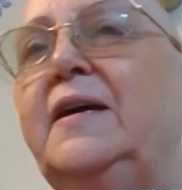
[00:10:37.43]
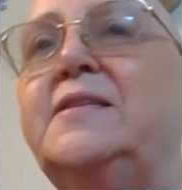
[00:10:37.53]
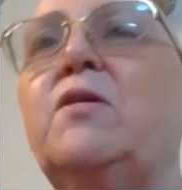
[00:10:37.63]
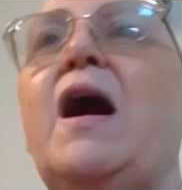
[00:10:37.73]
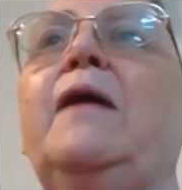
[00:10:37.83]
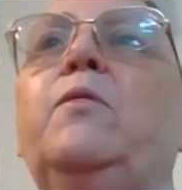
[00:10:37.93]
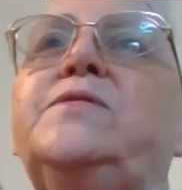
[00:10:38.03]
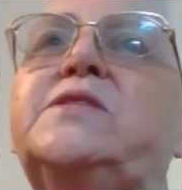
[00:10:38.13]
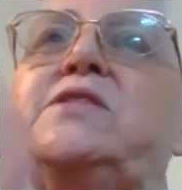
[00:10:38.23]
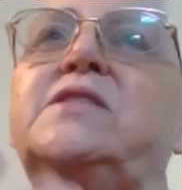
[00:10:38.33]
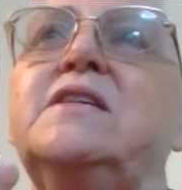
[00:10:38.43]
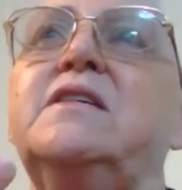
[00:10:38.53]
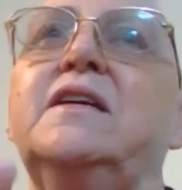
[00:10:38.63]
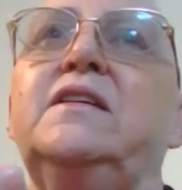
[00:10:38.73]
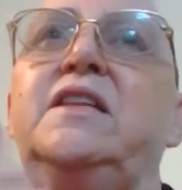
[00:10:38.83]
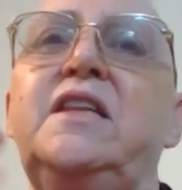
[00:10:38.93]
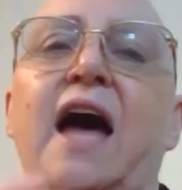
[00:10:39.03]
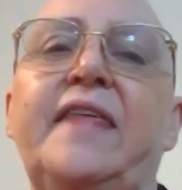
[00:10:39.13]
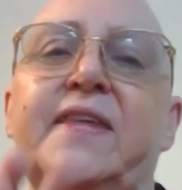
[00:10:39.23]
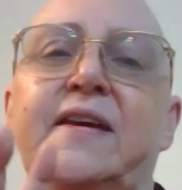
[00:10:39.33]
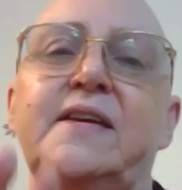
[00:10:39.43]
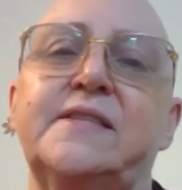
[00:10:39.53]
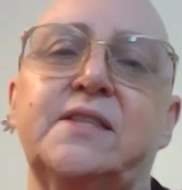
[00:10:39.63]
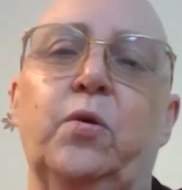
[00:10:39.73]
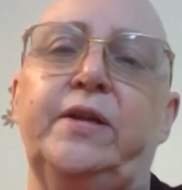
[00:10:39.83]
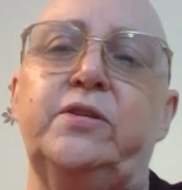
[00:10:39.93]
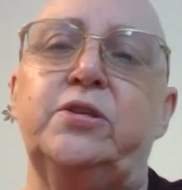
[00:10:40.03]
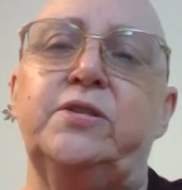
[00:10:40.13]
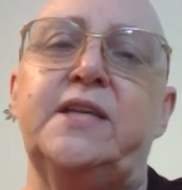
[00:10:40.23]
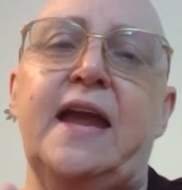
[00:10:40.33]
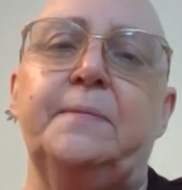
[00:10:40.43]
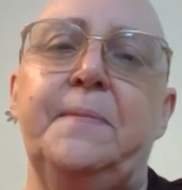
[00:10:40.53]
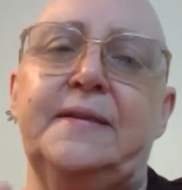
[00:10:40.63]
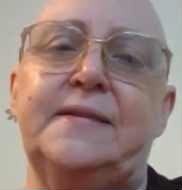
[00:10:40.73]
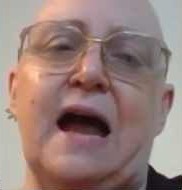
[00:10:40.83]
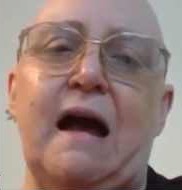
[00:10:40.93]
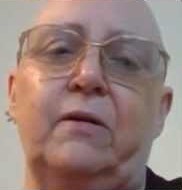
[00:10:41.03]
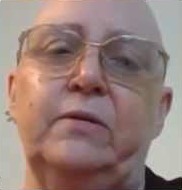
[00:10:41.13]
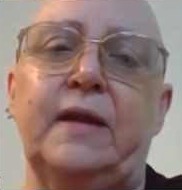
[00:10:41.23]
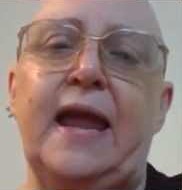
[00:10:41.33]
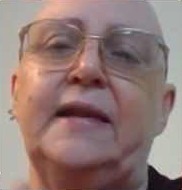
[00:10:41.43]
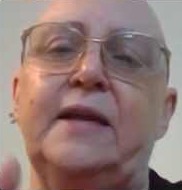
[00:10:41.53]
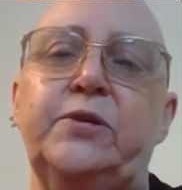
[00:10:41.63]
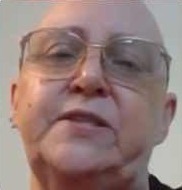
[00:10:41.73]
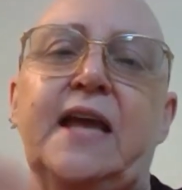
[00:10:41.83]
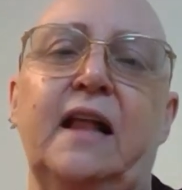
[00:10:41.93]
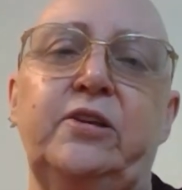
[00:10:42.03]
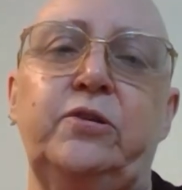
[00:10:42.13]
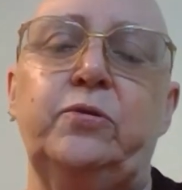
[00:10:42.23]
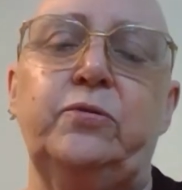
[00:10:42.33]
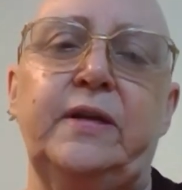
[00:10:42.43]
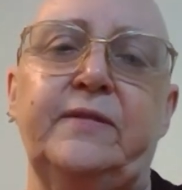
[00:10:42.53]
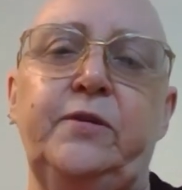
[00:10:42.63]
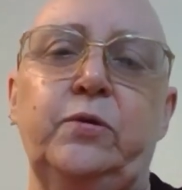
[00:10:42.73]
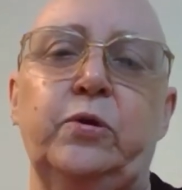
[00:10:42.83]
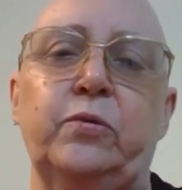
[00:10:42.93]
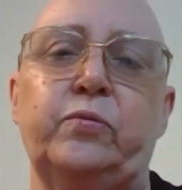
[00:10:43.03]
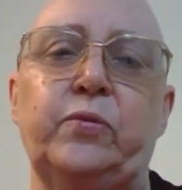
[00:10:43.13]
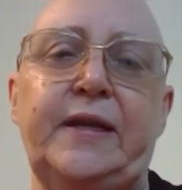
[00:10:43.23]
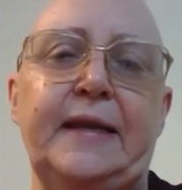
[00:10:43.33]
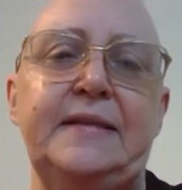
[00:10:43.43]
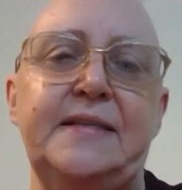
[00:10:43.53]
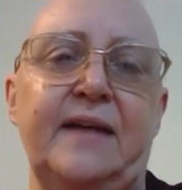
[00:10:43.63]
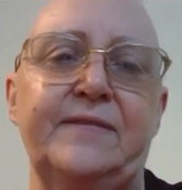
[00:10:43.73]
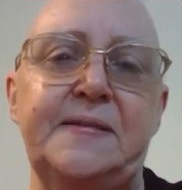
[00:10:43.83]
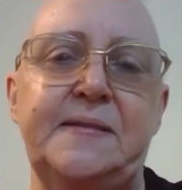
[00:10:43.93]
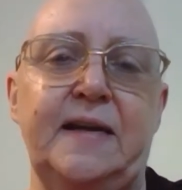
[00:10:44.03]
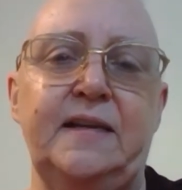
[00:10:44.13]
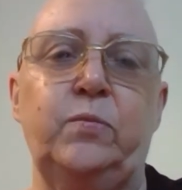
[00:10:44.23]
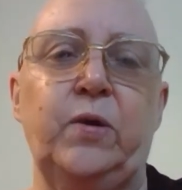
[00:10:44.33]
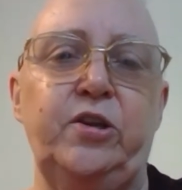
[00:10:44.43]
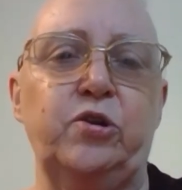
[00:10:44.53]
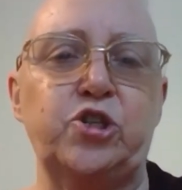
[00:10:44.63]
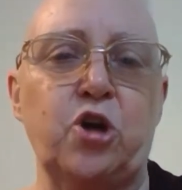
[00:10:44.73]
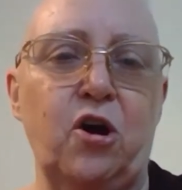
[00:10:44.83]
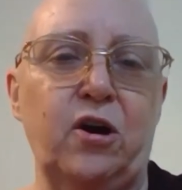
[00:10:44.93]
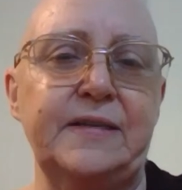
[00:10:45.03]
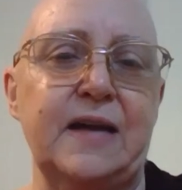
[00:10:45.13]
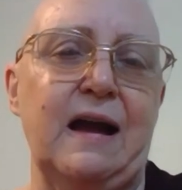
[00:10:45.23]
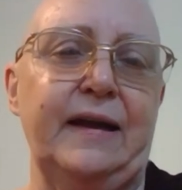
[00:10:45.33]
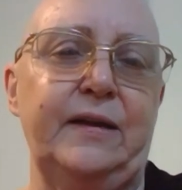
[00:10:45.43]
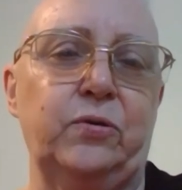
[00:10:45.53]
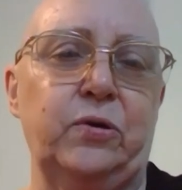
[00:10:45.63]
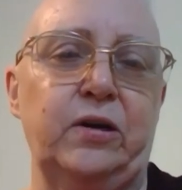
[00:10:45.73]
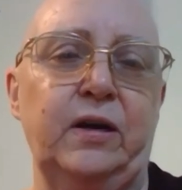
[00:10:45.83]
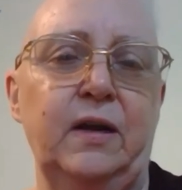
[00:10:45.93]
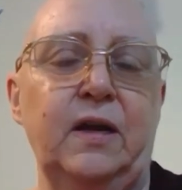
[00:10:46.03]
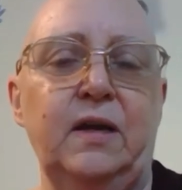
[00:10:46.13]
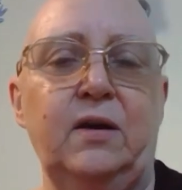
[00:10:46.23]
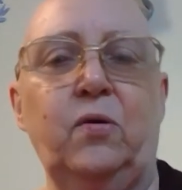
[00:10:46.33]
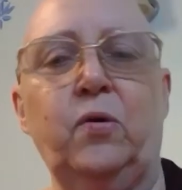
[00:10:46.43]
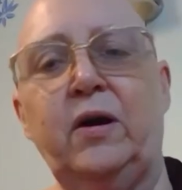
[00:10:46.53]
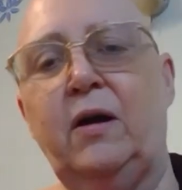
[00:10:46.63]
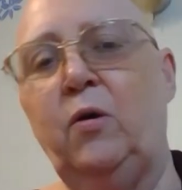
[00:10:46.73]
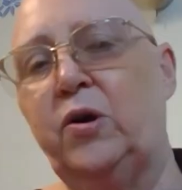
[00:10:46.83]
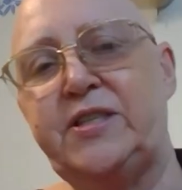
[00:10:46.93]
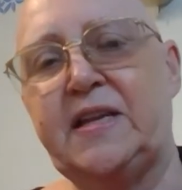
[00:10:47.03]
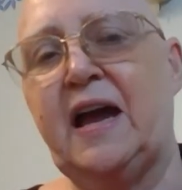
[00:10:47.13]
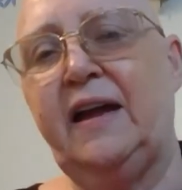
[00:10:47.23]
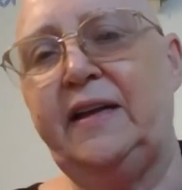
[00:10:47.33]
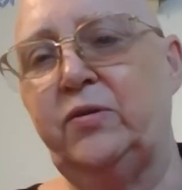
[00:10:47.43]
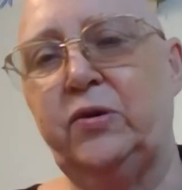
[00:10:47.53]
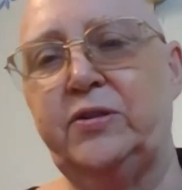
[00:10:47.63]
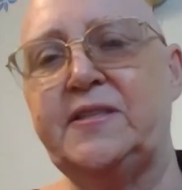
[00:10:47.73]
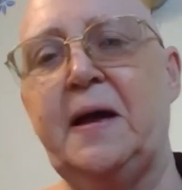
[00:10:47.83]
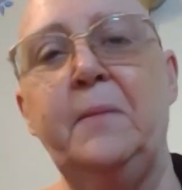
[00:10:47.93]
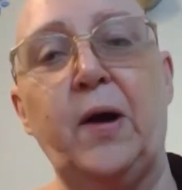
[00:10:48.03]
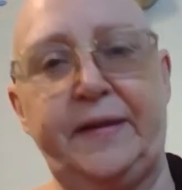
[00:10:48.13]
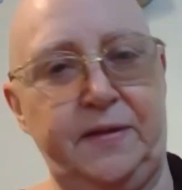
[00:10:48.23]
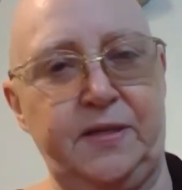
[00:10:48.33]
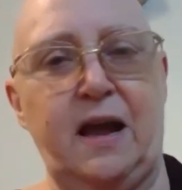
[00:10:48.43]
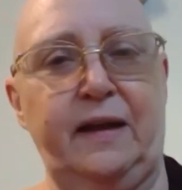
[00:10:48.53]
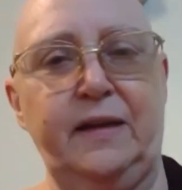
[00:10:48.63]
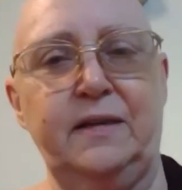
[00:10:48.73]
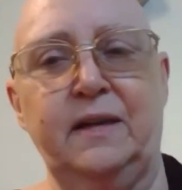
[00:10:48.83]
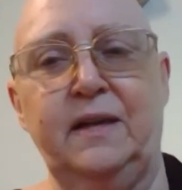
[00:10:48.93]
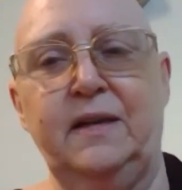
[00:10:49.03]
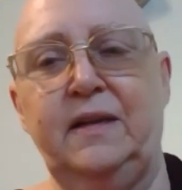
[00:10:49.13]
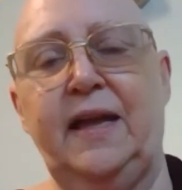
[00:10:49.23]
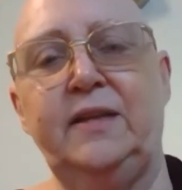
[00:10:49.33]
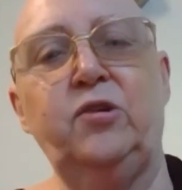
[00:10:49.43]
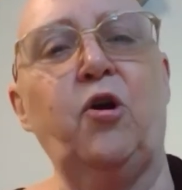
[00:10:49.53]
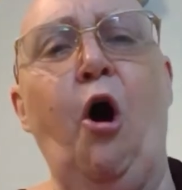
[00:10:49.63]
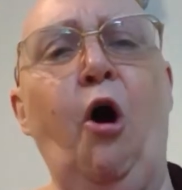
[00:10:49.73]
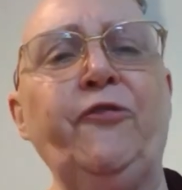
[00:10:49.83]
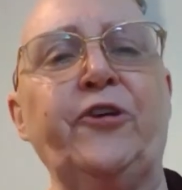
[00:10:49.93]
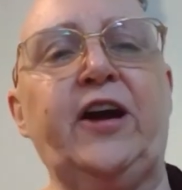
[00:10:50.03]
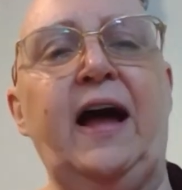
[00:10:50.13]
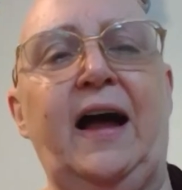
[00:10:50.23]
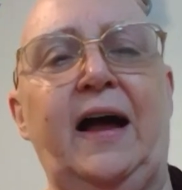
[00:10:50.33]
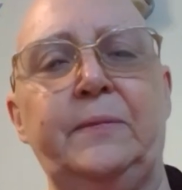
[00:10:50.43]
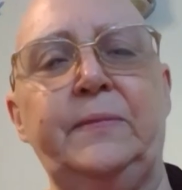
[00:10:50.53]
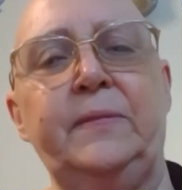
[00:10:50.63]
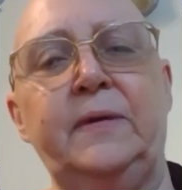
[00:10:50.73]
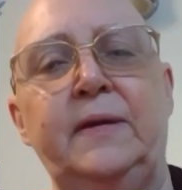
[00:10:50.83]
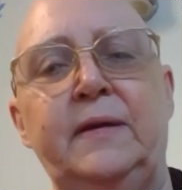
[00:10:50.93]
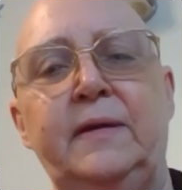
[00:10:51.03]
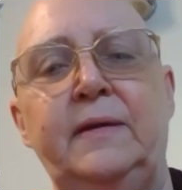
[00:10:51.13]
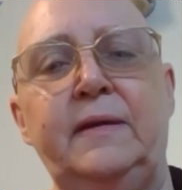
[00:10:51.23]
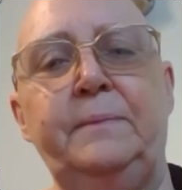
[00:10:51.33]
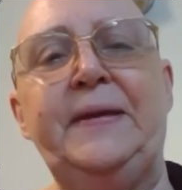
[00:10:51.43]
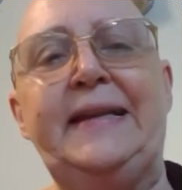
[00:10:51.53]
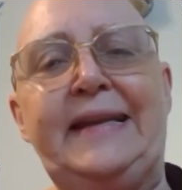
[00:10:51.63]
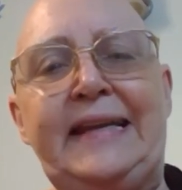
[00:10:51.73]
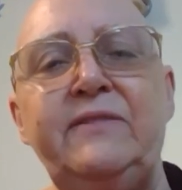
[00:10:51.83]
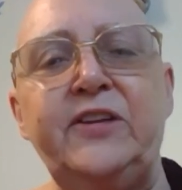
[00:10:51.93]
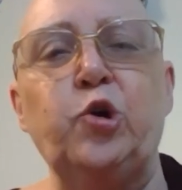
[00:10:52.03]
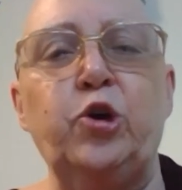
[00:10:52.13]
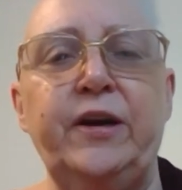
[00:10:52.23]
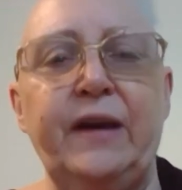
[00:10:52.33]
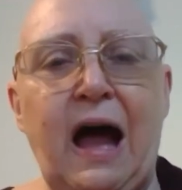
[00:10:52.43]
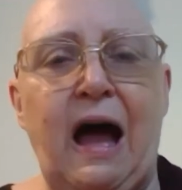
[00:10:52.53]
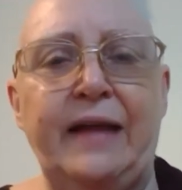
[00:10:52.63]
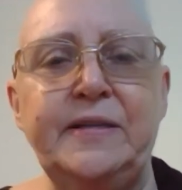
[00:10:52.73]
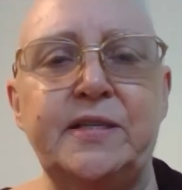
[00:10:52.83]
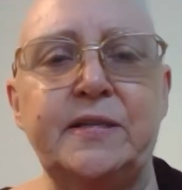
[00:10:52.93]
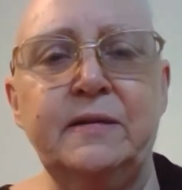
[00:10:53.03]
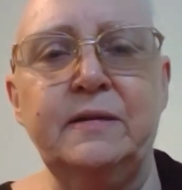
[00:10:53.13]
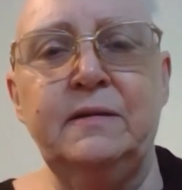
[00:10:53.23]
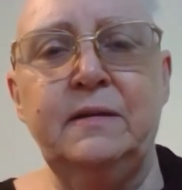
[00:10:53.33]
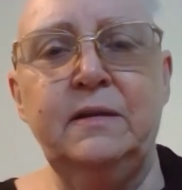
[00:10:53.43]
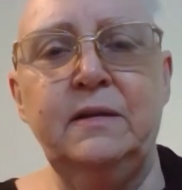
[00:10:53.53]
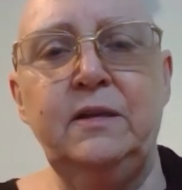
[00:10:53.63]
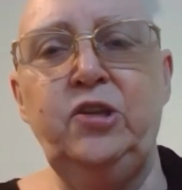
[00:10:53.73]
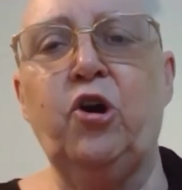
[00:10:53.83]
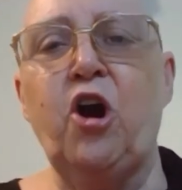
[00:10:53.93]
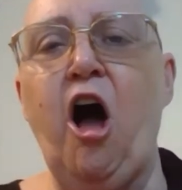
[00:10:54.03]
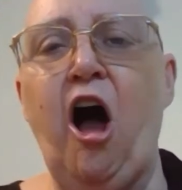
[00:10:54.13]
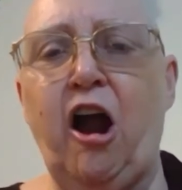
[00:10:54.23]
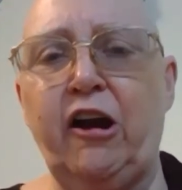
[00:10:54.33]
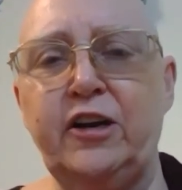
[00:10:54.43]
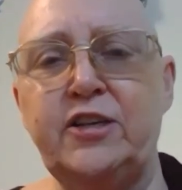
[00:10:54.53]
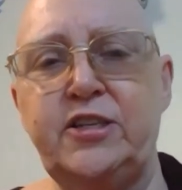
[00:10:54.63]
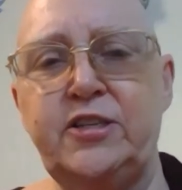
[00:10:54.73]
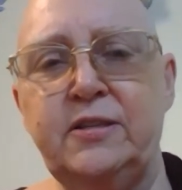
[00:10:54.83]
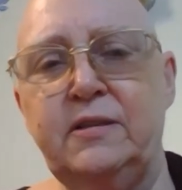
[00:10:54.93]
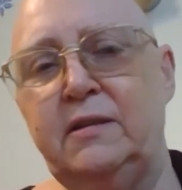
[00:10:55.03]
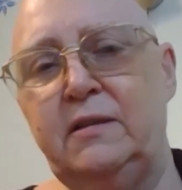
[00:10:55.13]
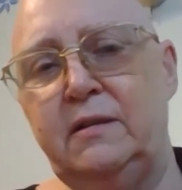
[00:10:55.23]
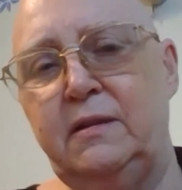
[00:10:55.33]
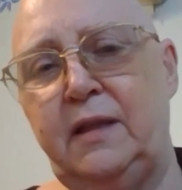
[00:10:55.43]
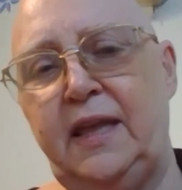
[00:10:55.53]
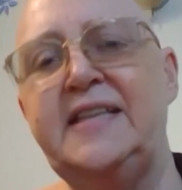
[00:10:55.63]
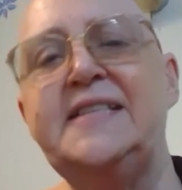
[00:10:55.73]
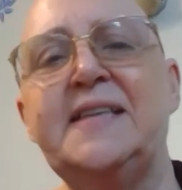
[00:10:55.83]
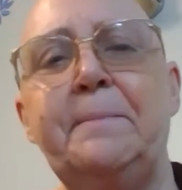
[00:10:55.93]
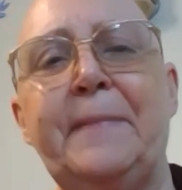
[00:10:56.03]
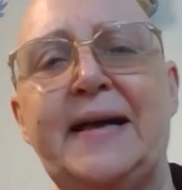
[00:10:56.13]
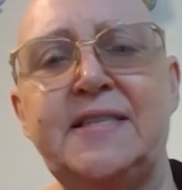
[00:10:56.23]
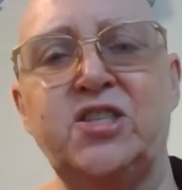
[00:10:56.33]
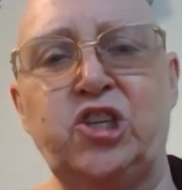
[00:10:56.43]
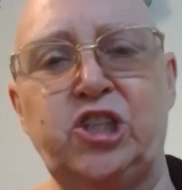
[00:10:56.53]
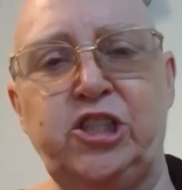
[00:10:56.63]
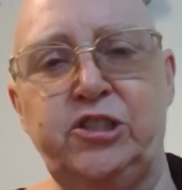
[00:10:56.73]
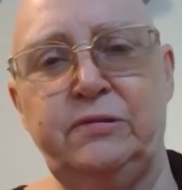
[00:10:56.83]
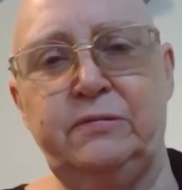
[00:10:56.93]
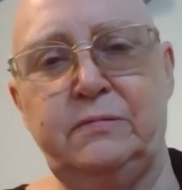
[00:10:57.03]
So I was thinking nothing is going to take me down. And he would tell you, if you were really devastated when your dog died or, or a horse died or somebody died, and you're overcome, believe it or not, your heart, it is a muscle.